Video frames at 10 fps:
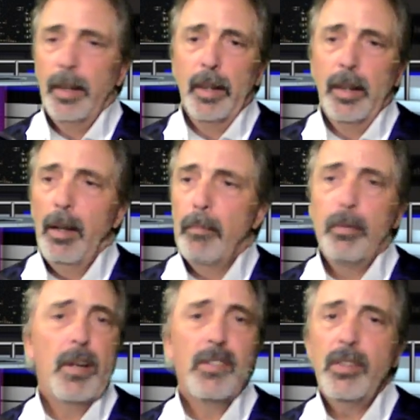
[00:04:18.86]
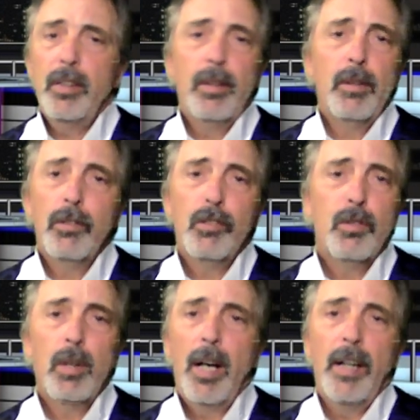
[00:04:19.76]
a president who's
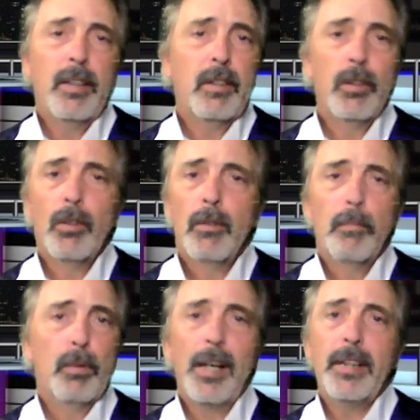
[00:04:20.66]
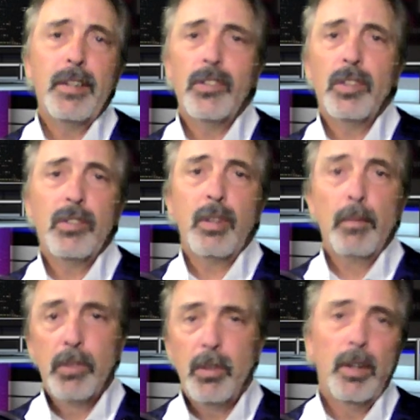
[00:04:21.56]
trying to break the
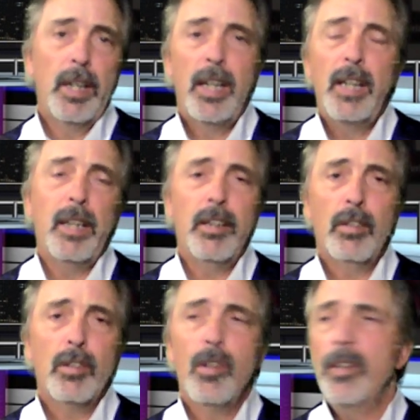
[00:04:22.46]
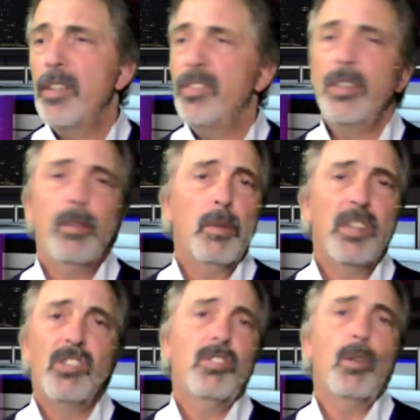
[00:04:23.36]
system so that he can turn us into
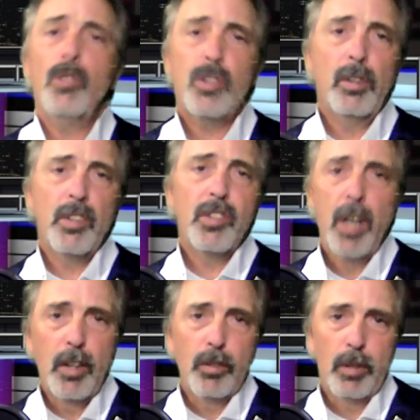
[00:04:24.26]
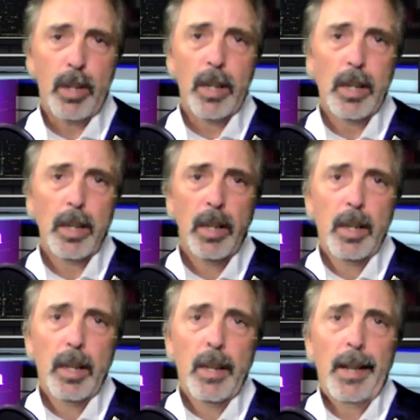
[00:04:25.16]
a socialist country.
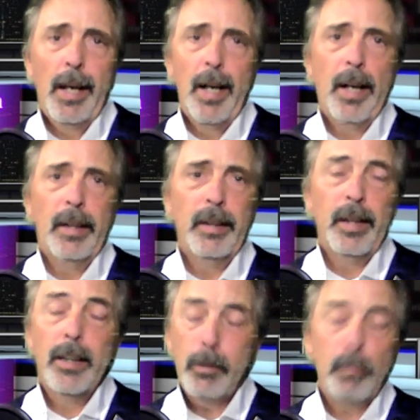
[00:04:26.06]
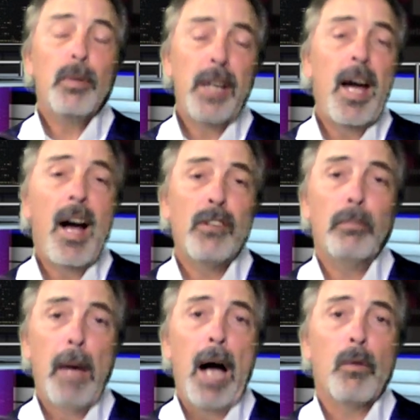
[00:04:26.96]
And it's pretty ass
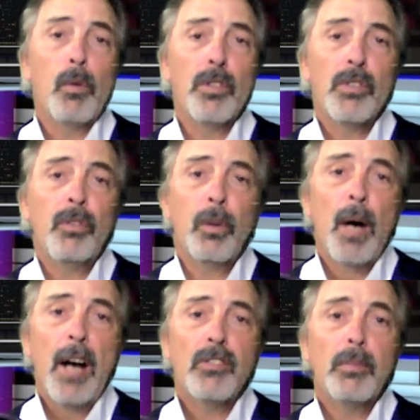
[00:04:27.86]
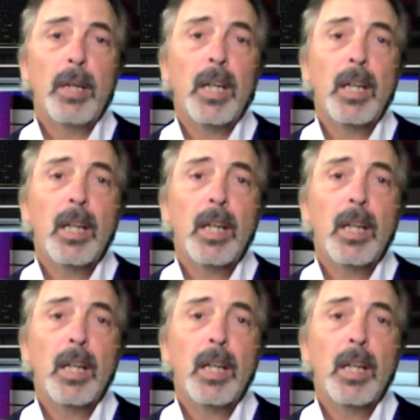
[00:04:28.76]
backwards if you ask me.